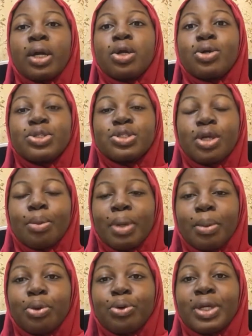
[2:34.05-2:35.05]
go to your
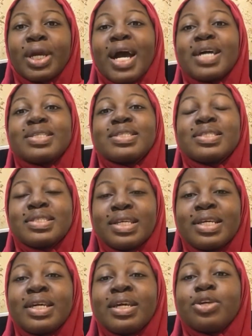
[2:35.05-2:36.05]
memory and
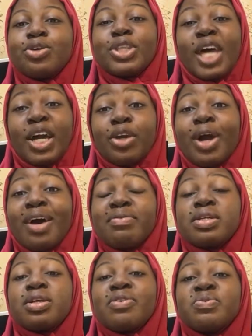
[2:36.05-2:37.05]
see that you have
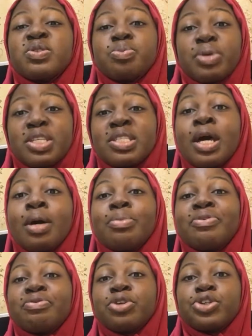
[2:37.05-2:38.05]
enough space
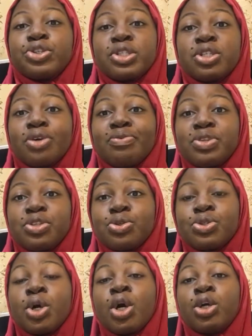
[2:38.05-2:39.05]
before shooting your
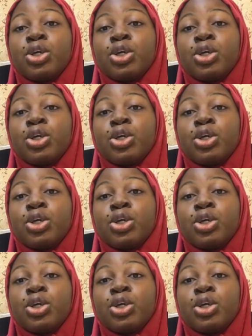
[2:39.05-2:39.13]
videos.